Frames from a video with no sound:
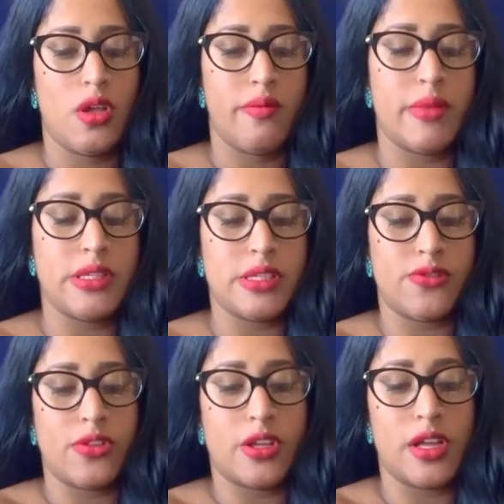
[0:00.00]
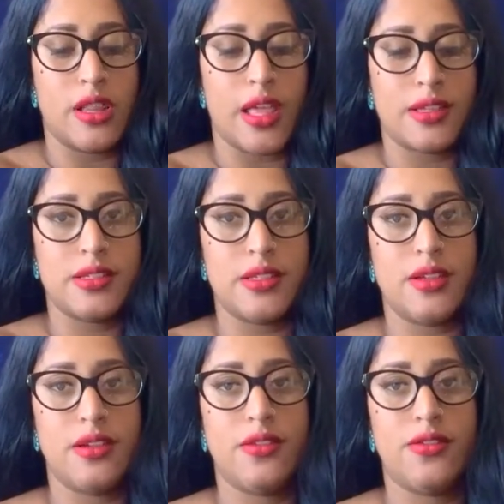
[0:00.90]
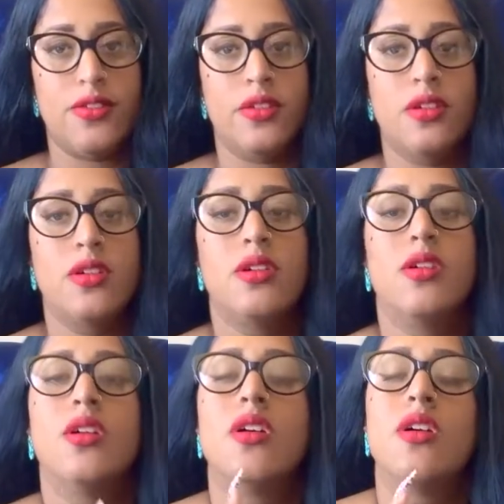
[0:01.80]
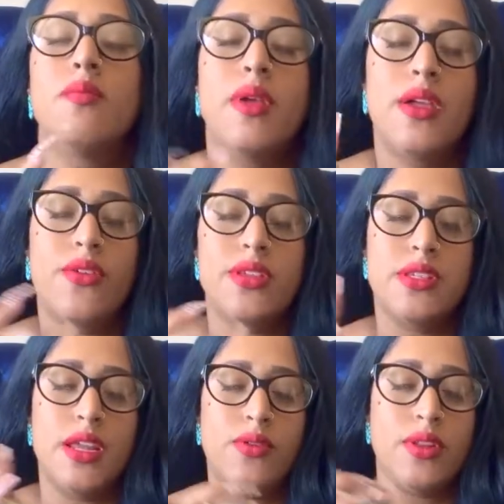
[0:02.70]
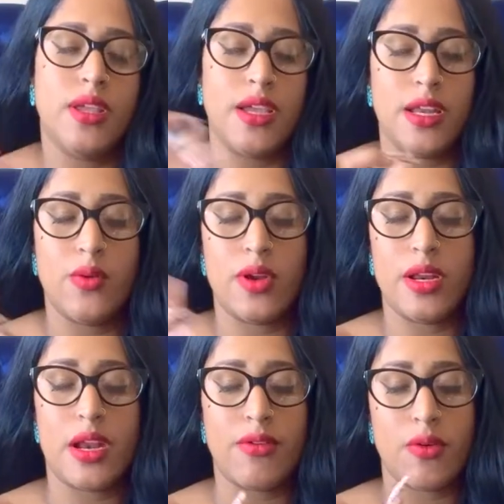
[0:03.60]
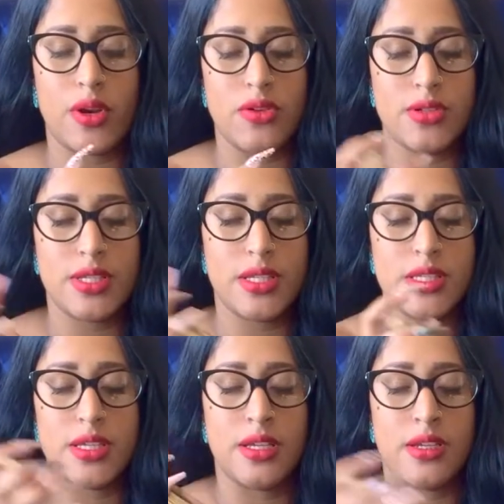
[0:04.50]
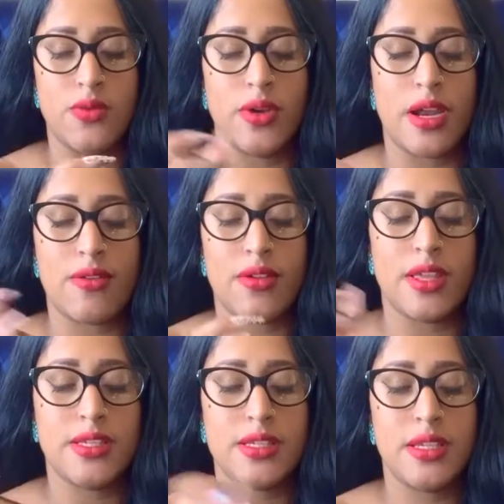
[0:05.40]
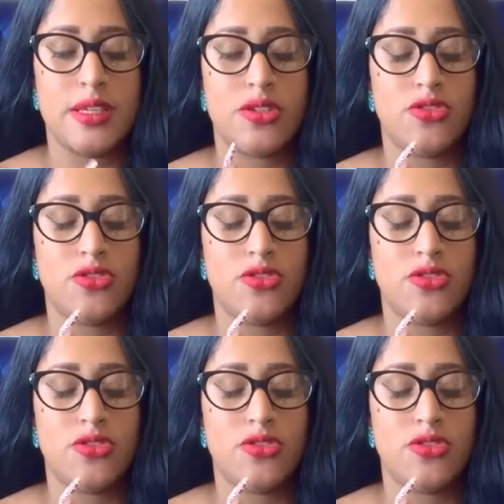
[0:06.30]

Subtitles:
Message for the collective. May it resonate with anyone and everyone who sees it whenever they see it.